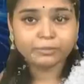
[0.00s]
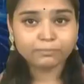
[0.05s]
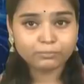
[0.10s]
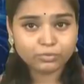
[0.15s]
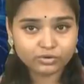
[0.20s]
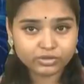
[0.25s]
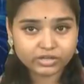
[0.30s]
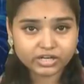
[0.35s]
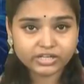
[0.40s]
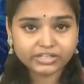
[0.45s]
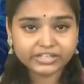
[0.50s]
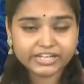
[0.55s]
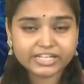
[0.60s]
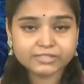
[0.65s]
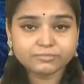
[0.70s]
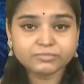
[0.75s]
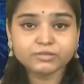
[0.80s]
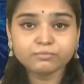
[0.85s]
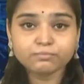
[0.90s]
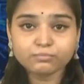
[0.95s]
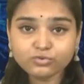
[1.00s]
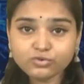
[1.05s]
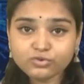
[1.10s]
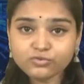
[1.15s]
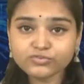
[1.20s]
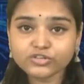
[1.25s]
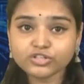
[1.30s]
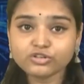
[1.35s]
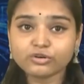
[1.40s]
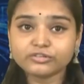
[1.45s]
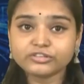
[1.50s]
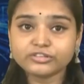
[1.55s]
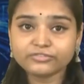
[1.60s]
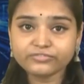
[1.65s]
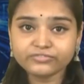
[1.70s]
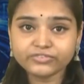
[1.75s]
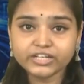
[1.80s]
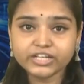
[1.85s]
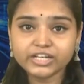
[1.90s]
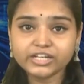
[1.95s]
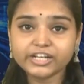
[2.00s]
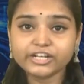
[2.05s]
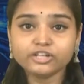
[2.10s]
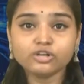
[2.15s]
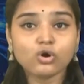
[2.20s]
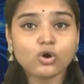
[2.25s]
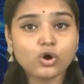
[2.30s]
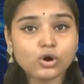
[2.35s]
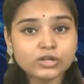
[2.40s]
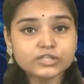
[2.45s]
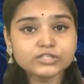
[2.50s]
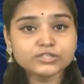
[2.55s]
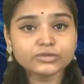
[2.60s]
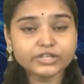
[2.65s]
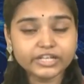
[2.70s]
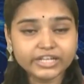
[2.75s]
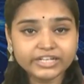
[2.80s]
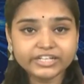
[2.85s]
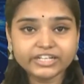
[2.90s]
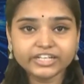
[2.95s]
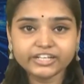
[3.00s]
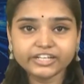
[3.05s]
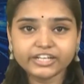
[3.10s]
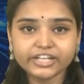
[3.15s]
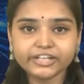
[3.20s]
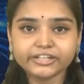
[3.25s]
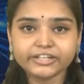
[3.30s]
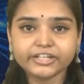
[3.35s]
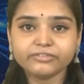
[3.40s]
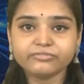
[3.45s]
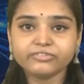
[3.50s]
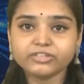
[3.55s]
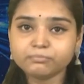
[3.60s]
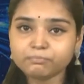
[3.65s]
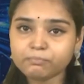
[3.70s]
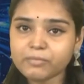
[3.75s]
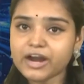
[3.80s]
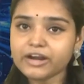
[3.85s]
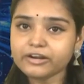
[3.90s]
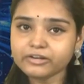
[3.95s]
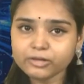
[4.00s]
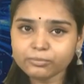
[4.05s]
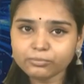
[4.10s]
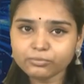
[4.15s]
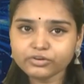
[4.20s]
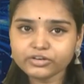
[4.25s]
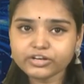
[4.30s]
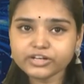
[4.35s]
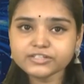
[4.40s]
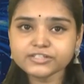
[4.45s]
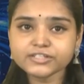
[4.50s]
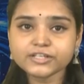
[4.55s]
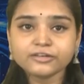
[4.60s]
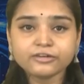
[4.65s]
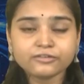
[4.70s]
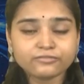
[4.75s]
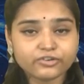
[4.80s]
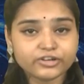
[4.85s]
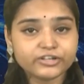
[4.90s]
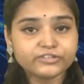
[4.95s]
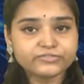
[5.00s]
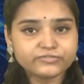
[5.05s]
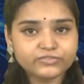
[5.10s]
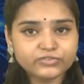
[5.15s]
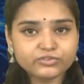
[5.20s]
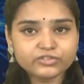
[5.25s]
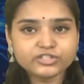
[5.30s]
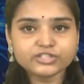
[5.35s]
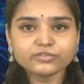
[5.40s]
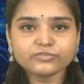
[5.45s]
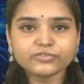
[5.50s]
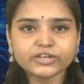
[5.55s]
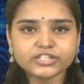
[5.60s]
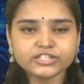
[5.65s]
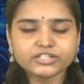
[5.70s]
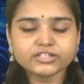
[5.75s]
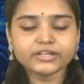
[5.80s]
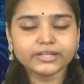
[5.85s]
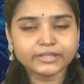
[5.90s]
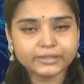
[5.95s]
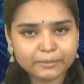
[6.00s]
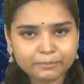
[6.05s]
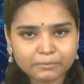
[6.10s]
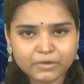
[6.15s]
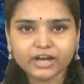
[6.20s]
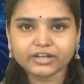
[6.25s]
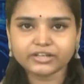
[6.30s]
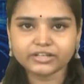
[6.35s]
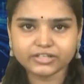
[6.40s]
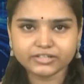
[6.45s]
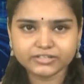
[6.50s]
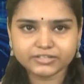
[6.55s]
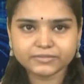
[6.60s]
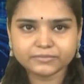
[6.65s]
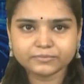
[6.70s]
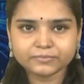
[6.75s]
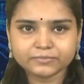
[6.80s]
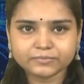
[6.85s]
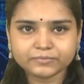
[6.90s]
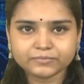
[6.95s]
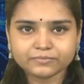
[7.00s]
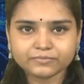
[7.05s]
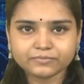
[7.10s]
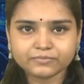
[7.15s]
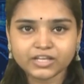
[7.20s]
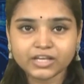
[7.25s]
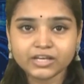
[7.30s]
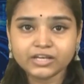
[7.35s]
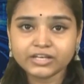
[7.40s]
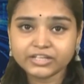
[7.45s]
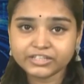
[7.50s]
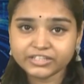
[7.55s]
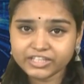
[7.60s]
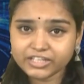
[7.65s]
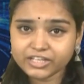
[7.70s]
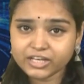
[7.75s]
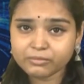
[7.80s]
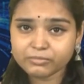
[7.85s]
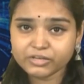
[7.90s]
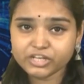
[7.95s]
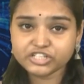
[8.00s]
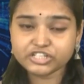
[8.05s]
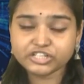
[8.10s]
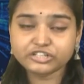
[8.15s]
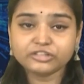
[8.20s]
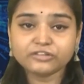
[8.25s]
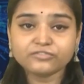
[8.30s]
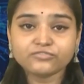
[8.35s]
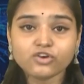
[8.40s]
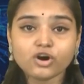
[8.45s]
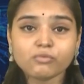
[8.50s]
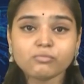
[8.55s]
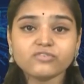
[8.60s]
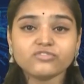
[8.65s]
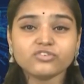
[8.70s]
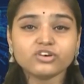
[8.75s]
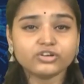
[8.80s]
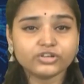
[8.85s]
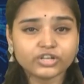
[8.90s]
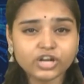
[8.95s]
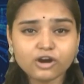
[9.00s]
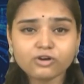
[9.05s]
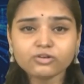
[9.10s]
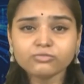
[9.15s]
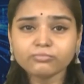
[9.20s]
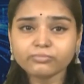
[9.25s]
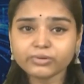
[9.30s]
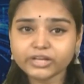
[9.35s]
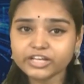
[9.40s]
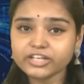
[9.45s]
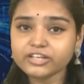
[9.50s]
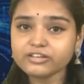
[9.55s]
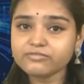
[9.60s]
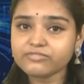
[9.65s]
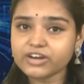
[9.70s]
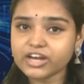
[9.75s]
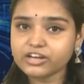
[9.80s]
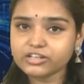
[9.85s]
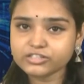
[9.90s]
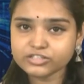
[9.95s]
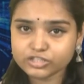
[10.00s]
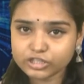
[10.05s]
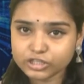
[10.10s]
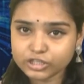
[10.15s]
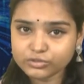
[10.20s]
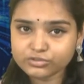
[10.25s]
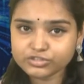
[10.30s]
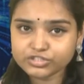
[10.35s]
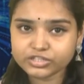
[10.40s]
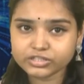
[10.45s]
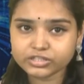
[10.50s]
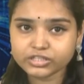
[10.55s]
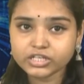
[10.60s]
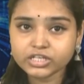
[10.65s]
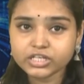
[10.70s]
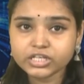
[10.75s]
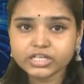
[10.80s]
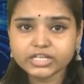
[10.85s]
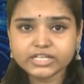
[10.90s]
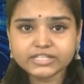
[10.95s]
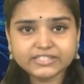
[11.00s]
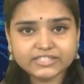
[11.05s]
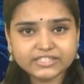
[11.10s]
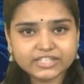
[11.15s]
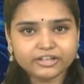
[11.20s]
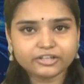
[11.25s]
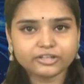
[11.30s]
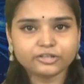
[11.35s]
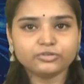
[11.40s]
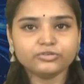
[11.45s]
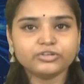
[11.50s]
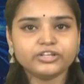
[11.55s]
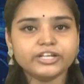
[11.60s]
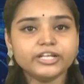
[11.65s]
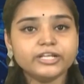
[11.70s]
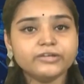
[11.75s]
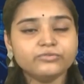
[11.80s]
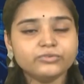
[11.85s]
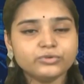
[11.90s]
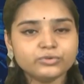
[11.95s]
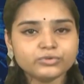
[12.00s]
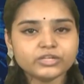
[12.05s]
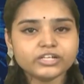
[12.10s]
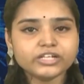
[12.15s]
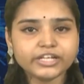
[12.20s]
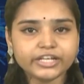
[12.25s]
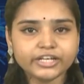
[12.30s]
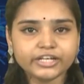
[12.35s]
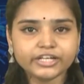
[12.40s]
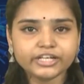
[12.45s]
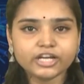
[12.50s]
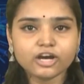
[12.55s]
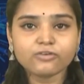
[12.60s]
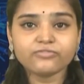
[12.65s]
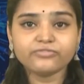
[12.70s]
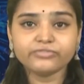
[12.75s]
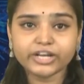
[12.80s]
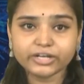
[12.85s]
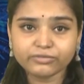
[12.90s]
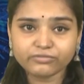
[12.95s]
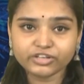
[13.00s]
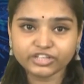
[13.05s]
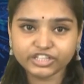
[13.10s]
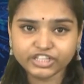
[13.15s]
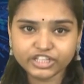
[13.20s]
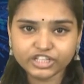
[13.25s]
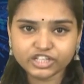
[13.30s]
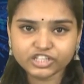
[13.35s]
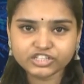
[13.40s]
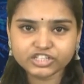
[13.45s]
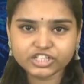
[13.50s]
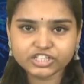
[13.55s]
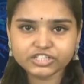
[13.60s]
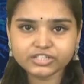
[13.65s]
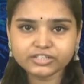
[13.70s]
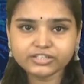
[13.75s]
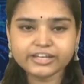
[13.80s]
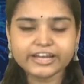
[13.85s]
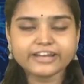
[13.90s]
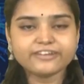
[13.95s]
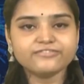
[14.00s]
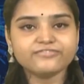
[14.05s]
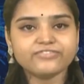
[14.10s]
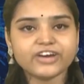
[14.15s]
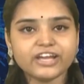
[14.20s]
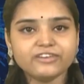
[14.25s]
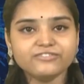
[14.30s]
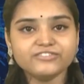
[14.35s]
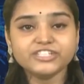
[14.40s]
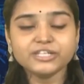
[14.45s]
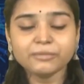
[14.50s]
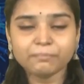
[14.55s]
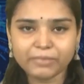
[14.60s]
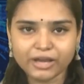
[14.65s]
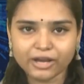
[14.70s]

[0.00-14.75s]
The product has been proven on the field and also integrated with partner products for its future venture in the markets. GigaMesh, in the form of a groundbreaking wireless solution, is said to relieve rural India of network decongestion and 5G